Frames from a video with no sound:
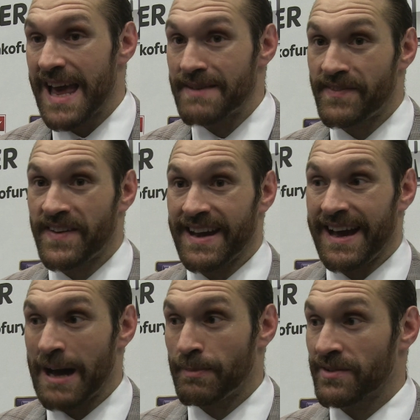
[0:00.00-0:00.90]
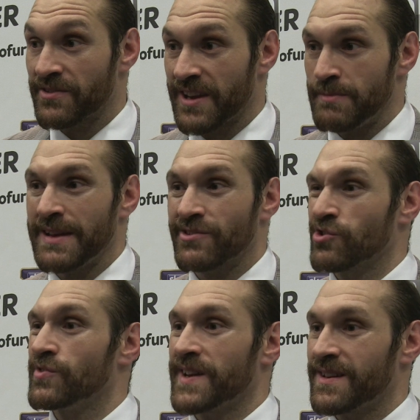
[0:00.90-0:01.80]
everything that happens, it means
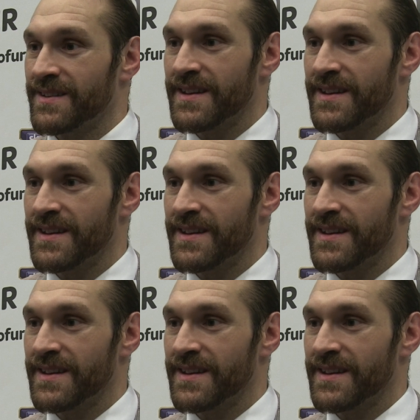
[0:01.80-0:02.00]
nothing.